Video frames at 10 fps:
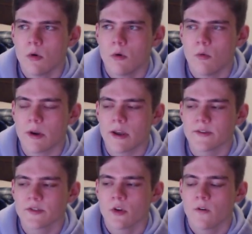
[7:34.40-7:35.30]
What
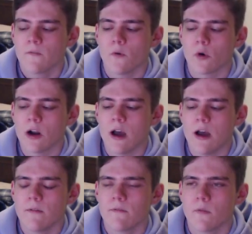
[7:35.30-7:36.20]
else? So
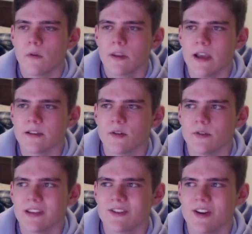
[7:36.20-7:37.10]

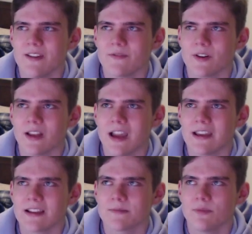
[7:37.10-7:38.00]
yesterday for I
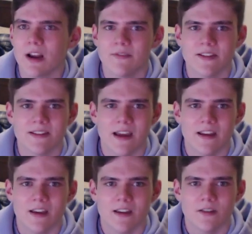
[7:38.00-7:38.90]
guess breakfast, I
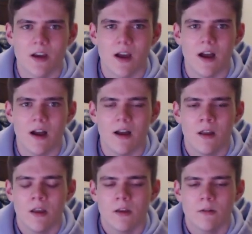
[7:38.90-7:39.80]
had a
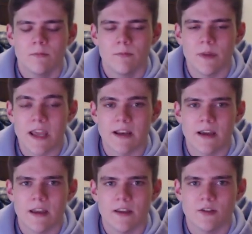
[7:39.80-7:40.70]

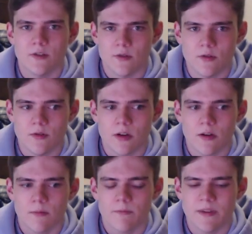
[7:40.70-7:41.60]
banana and two
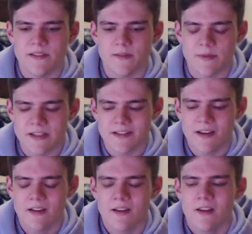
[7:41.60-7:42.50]
pieces of
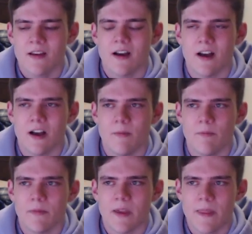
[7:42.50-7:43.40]
pizza.
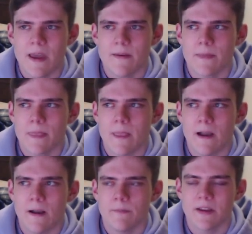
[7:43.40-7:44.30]
And then
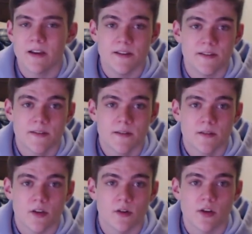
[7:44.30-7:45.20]
my
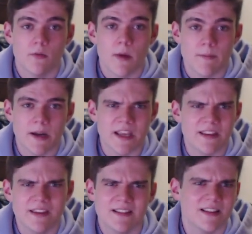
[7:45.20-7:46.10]
buddy, I
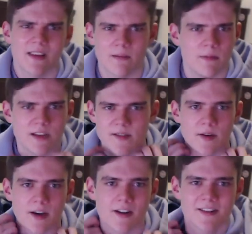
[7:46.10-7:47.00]
think he's in like
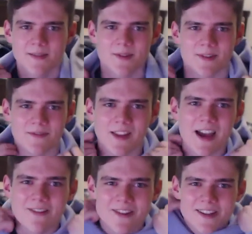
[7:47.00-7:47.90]
Minnesota or some sort of
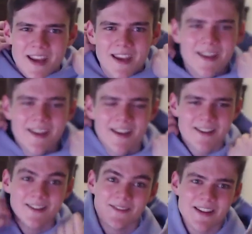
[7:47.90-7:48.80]
flyover state,
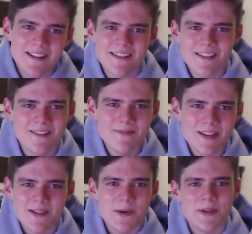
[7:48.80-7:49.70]
no offense to
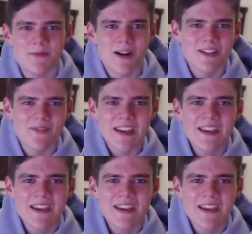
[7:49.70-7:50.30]
Minnesotans watching me,